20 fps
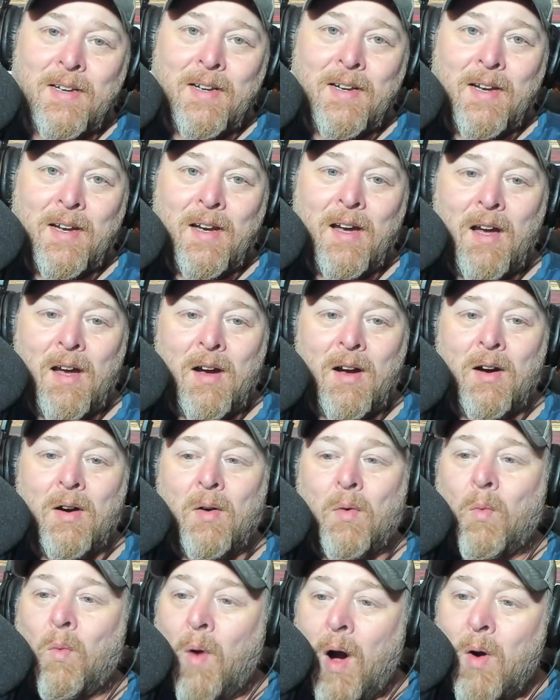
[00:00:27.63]

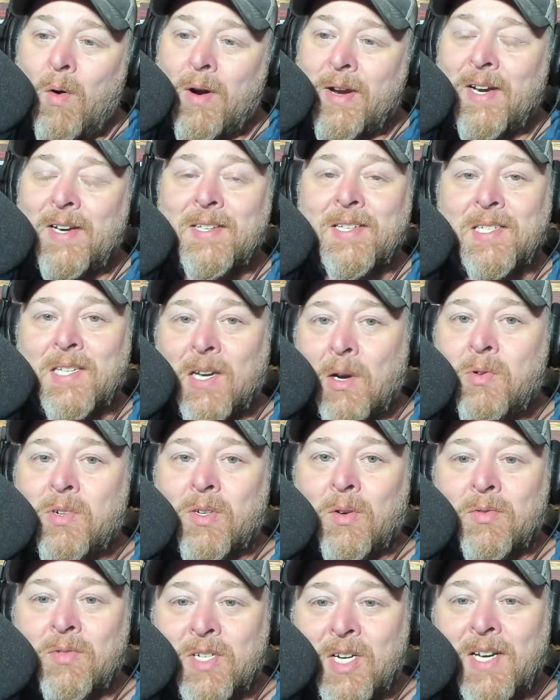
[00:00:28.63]
oh, wokest
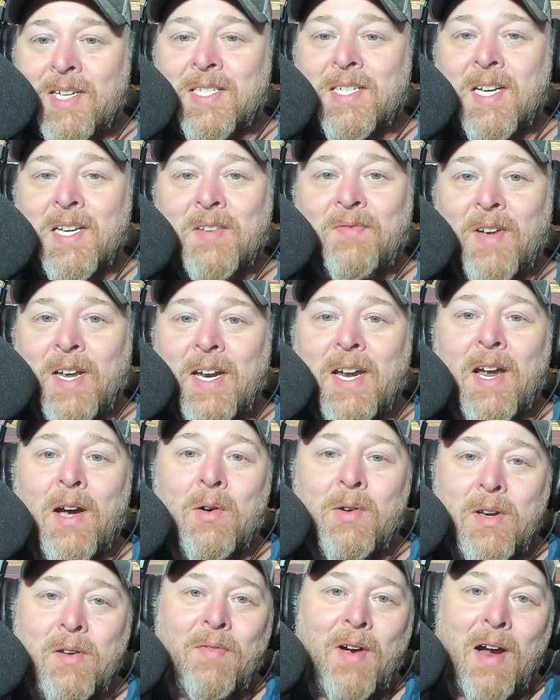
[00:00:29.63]
social justice
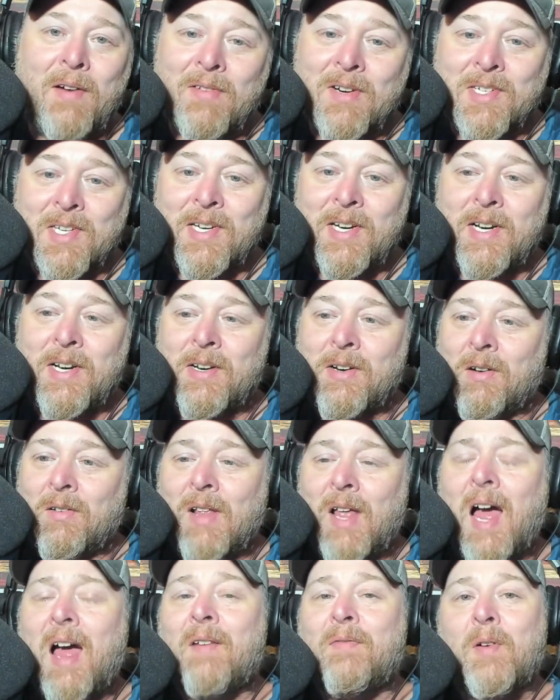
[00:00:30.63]
video you've ever seen in your
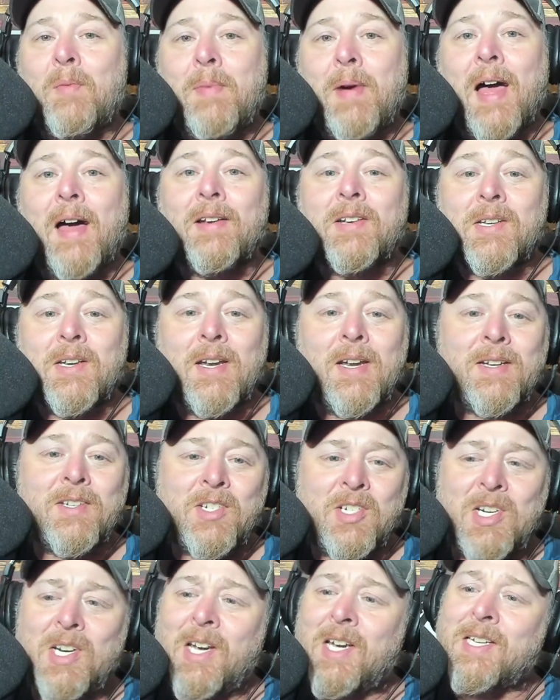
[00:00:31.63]
life about
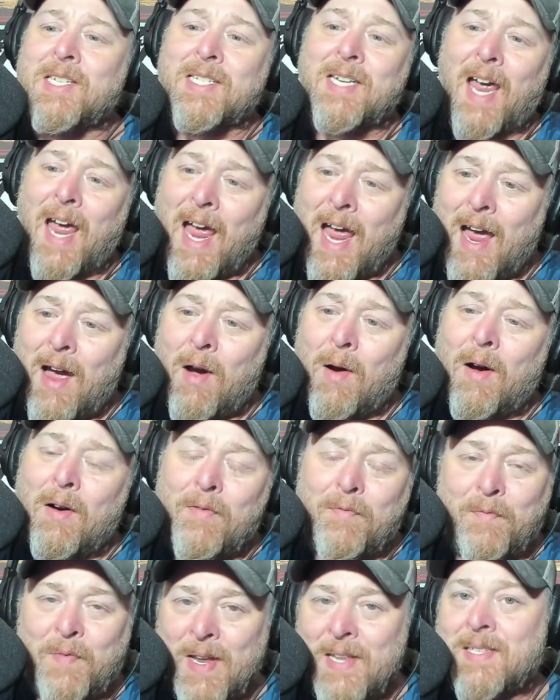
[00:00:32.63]
just how
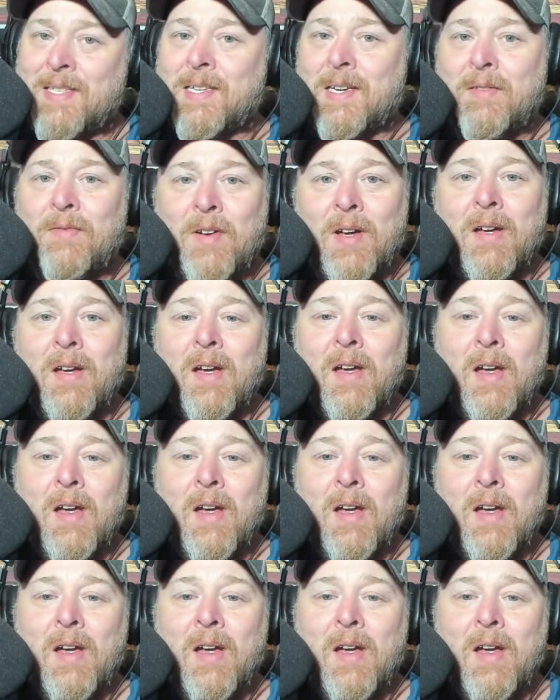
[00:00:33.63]
offensive